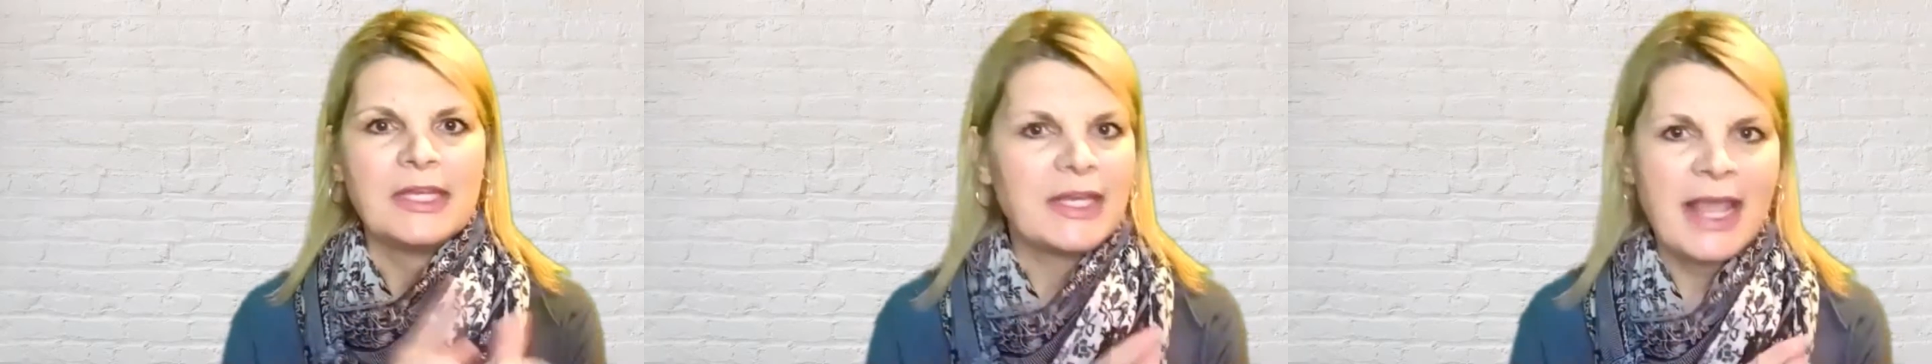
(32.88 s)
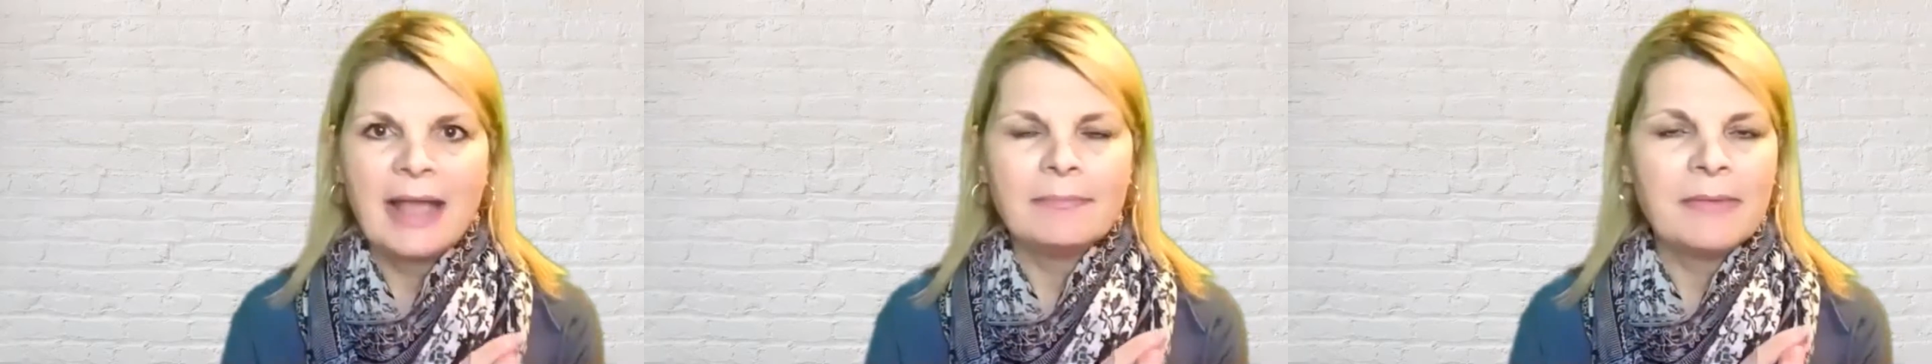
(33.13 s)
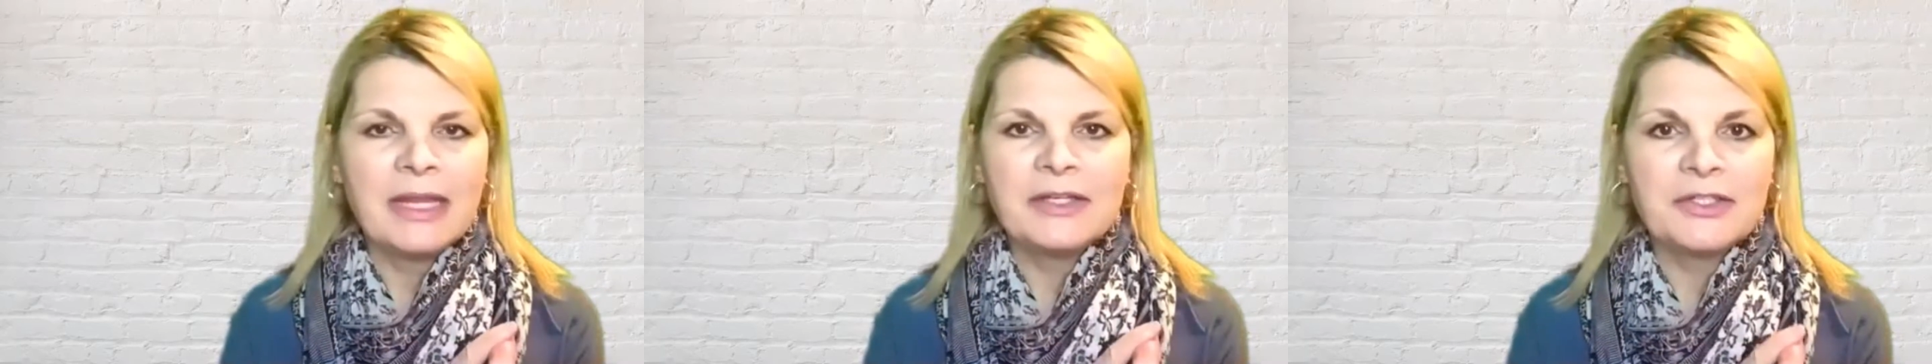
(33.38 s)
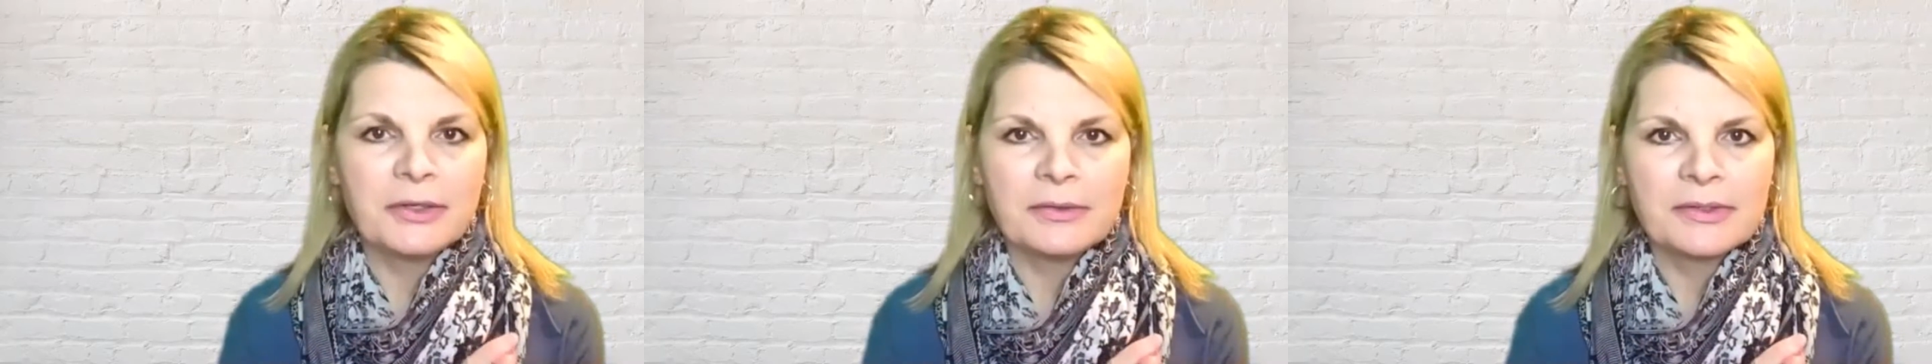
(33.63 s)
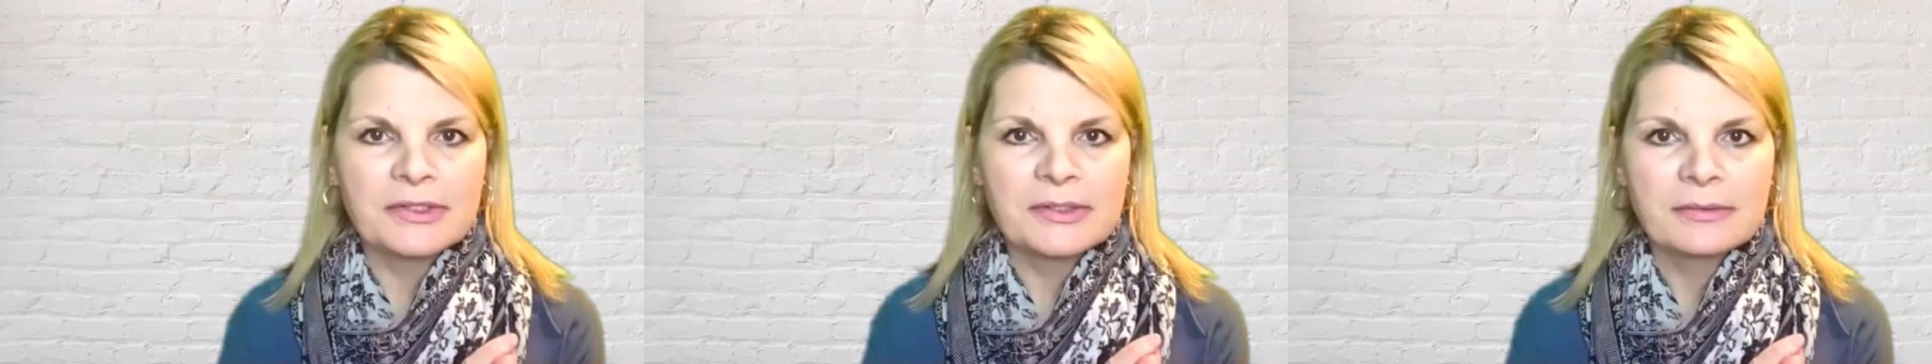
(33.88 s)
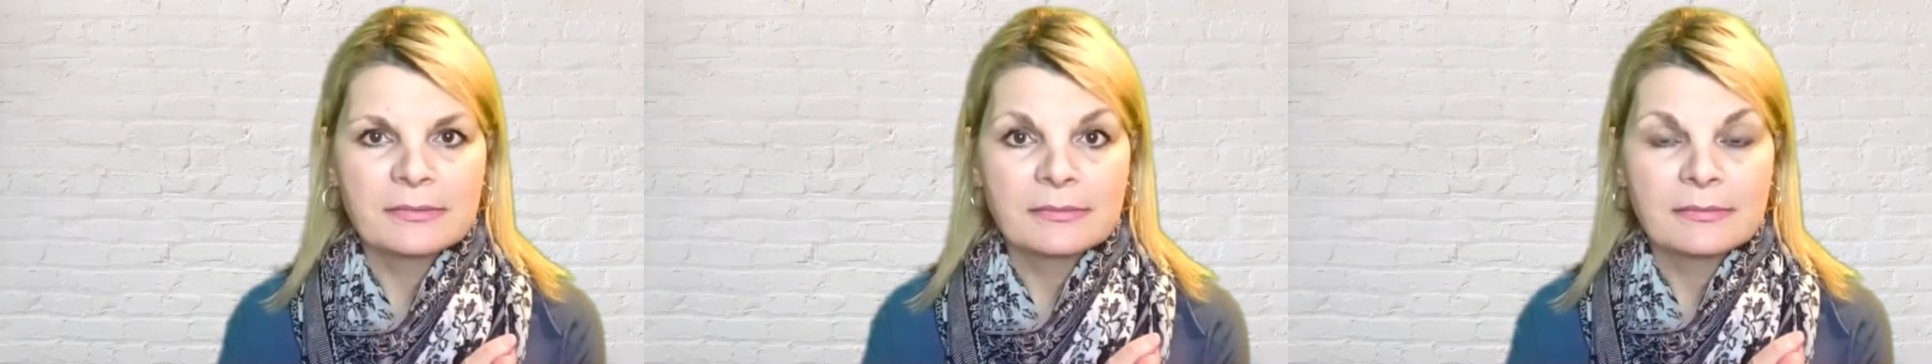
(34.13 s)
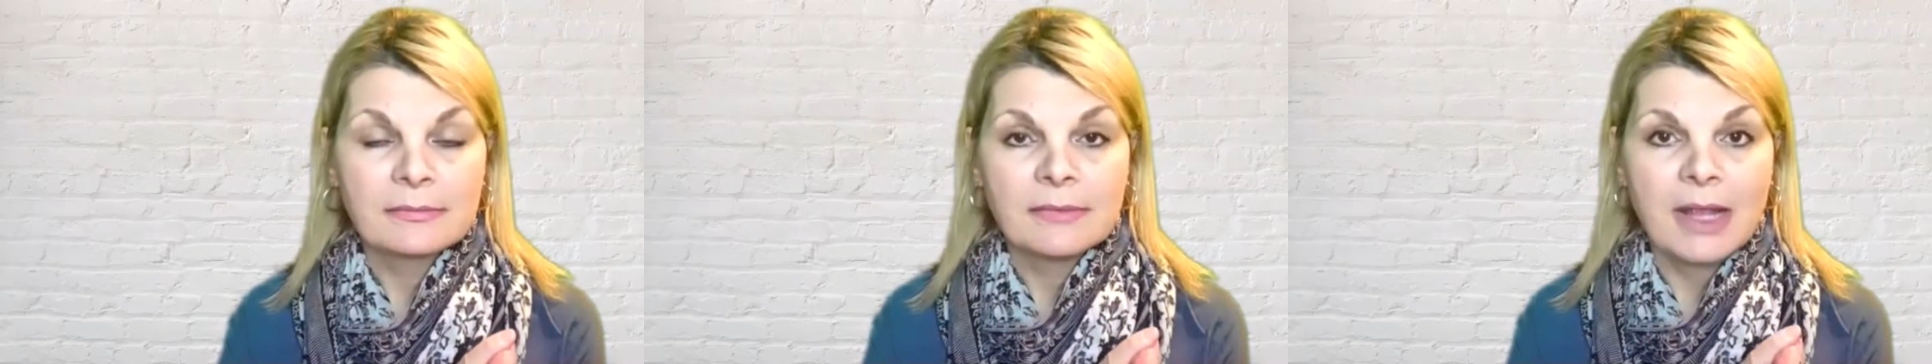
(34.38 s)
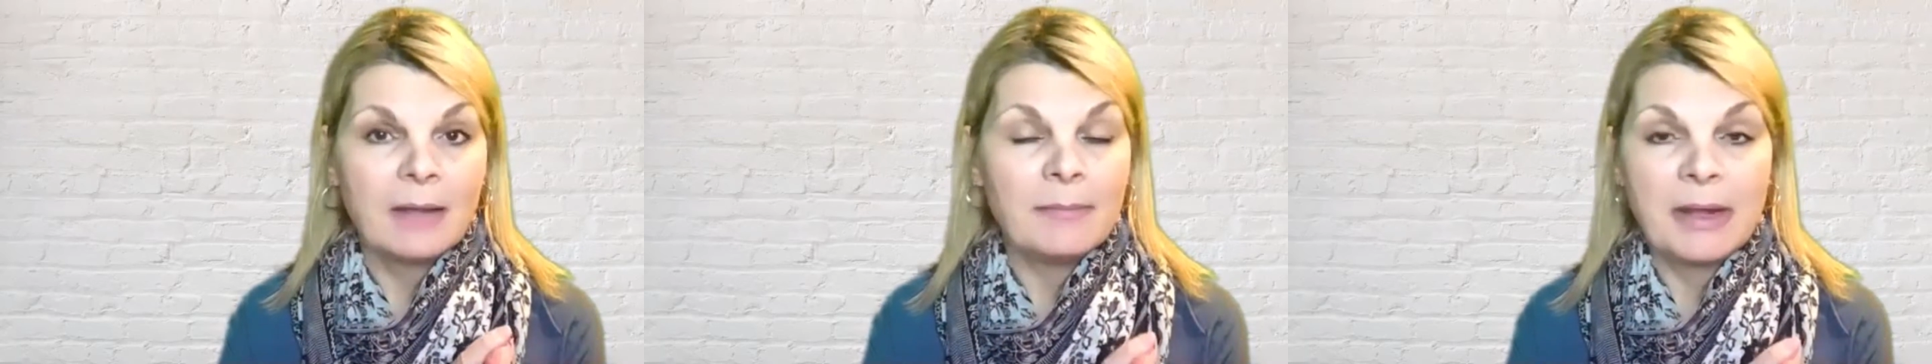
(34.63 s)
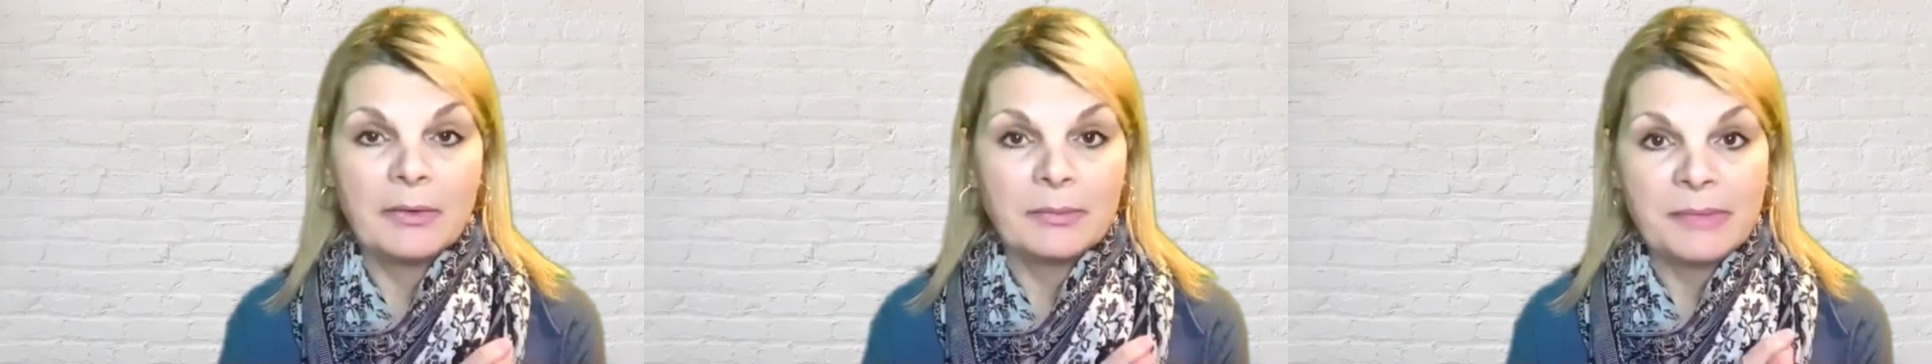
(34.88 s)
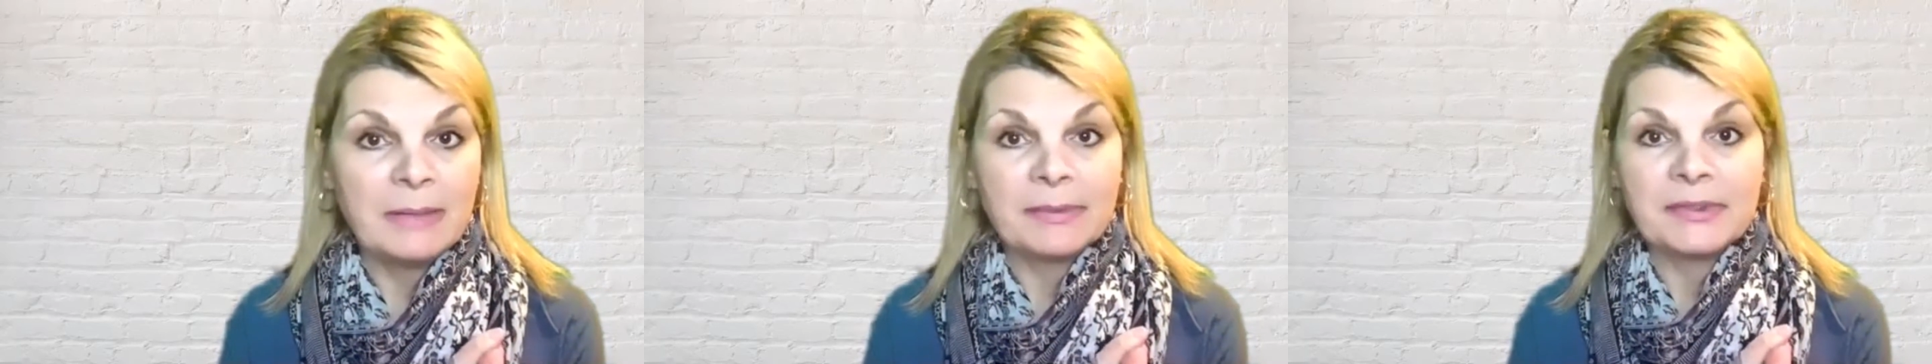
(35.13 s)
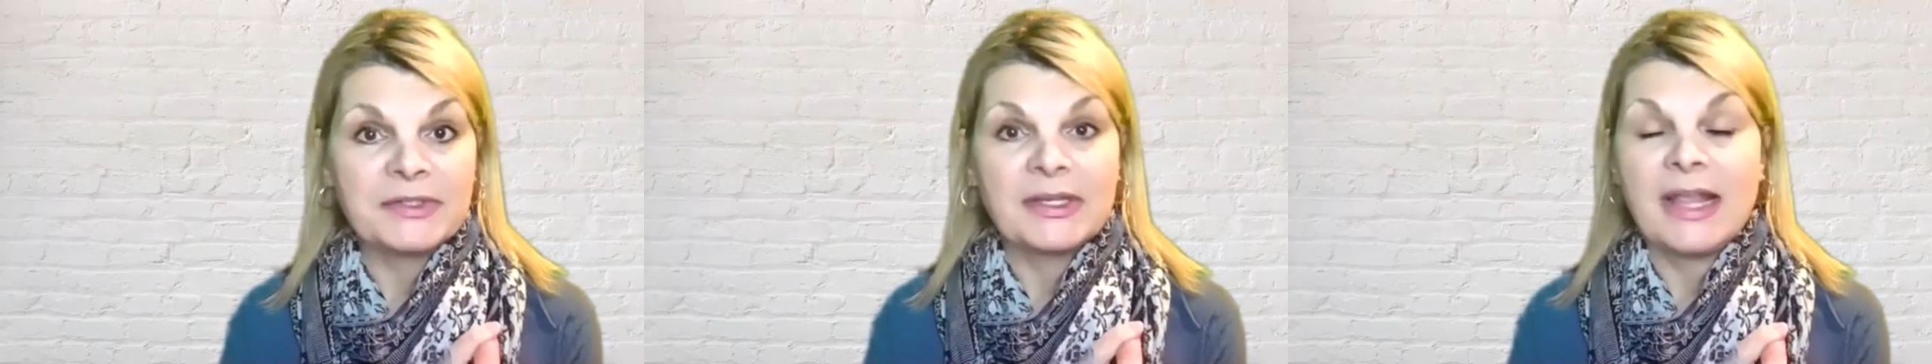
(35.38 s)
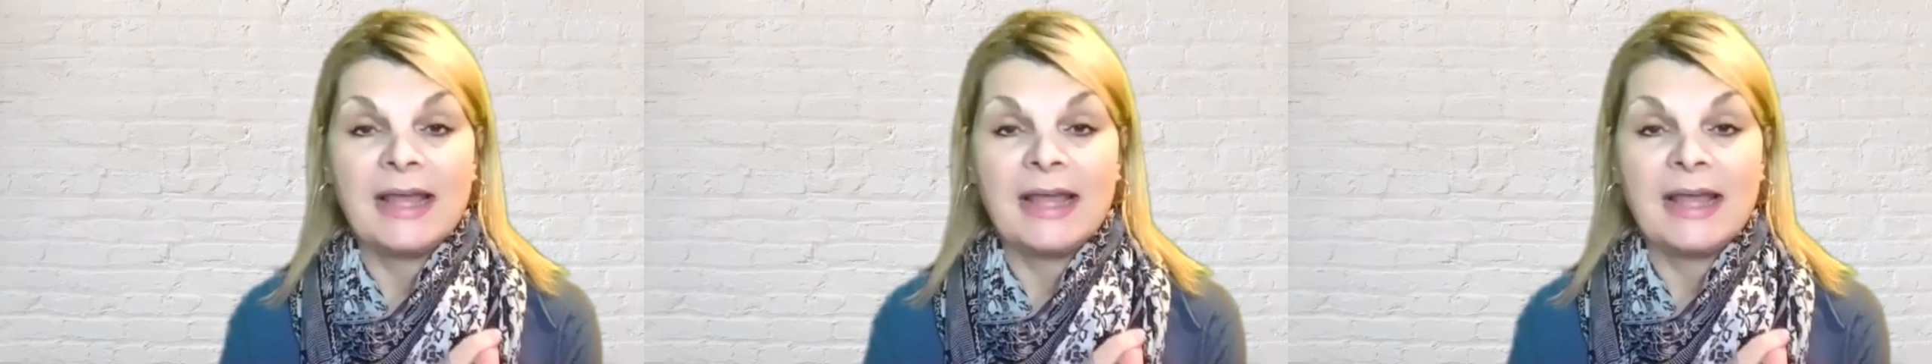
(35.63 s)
You can't make jokes about people's